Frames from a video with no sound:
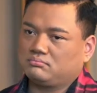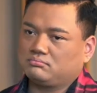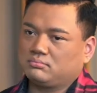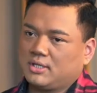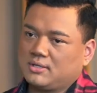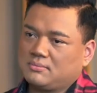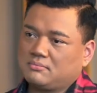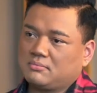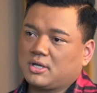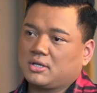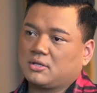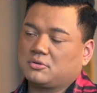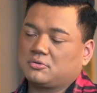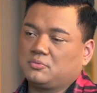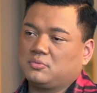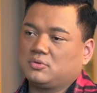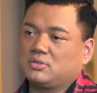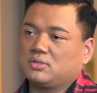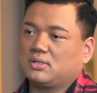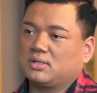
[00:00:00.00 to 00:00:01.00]
In my
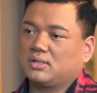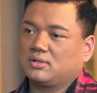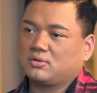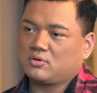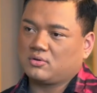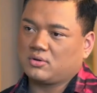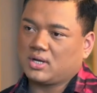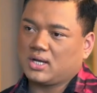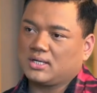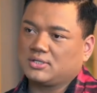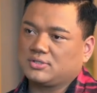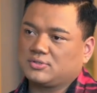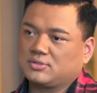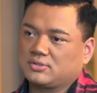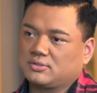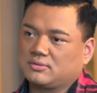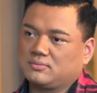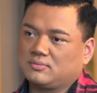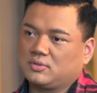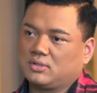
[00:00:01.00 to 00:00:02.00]
community, the Cook
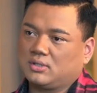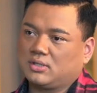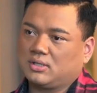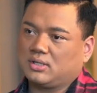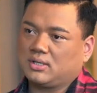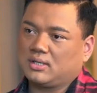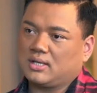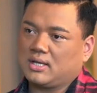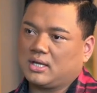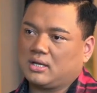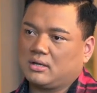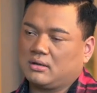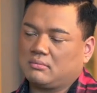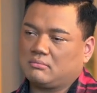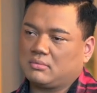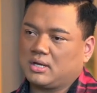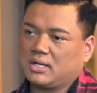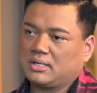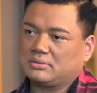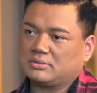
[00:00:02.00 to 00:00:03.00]
Islands community,
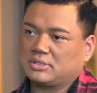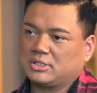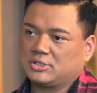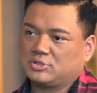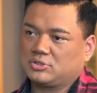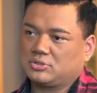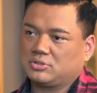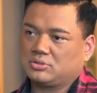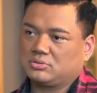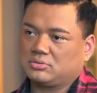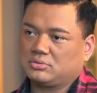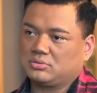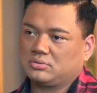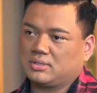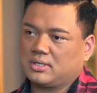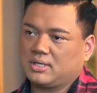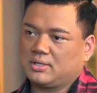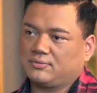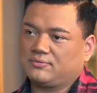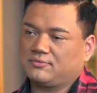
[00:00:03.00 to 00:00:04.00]
I touch on
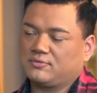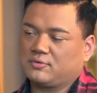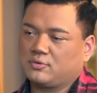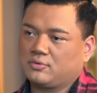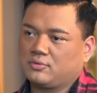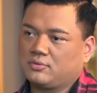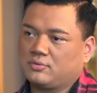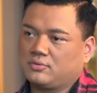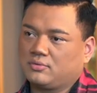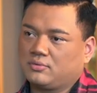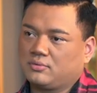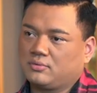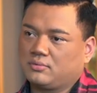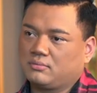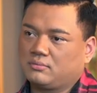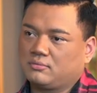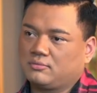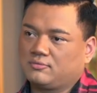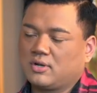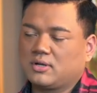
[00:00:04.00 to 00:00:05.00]
for
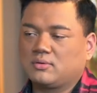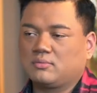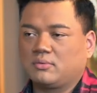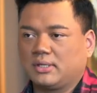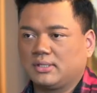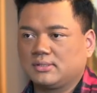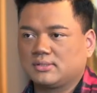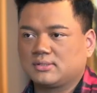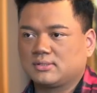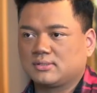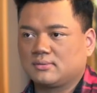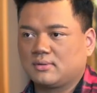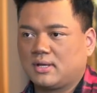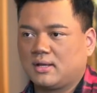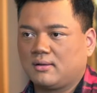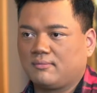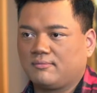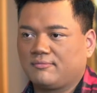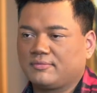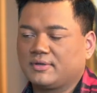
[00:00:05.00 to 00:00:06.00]
runways,
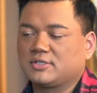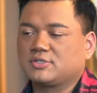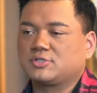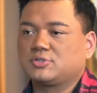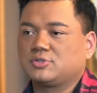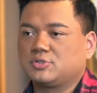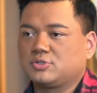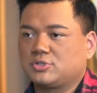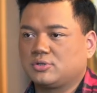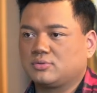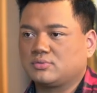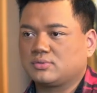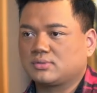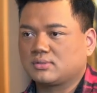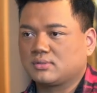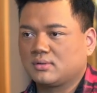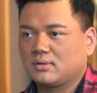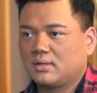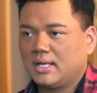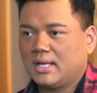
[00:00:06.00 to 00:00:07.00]
fashion
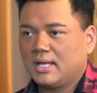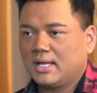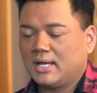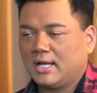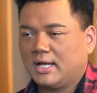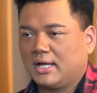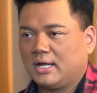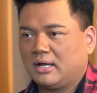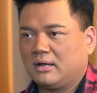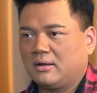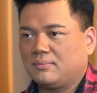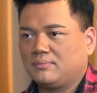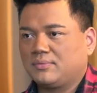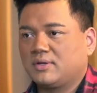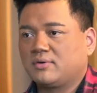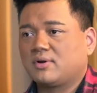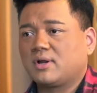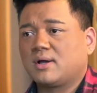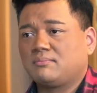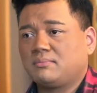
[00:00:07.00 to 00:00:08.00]
shows.
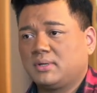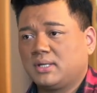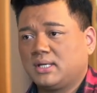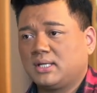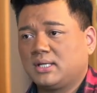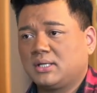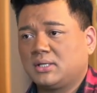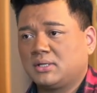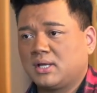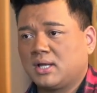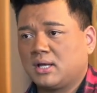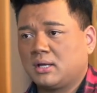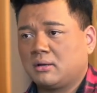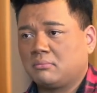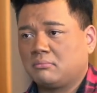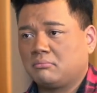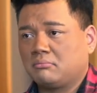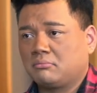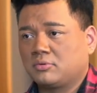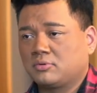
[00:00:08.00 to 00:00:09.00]
There are many
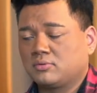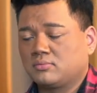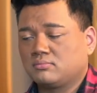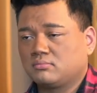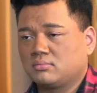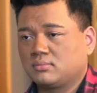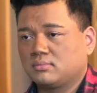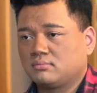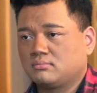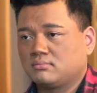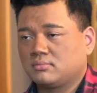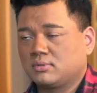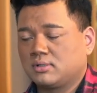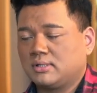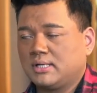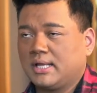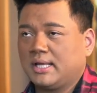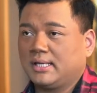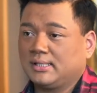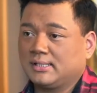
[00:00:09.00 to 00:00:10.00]

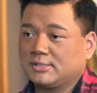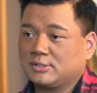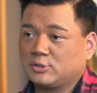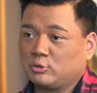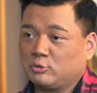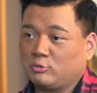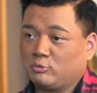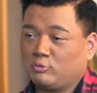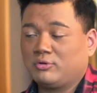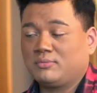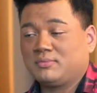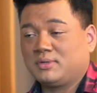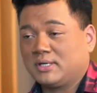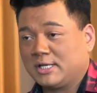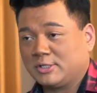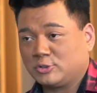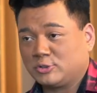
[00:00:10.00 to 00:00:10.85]
ladies, or women I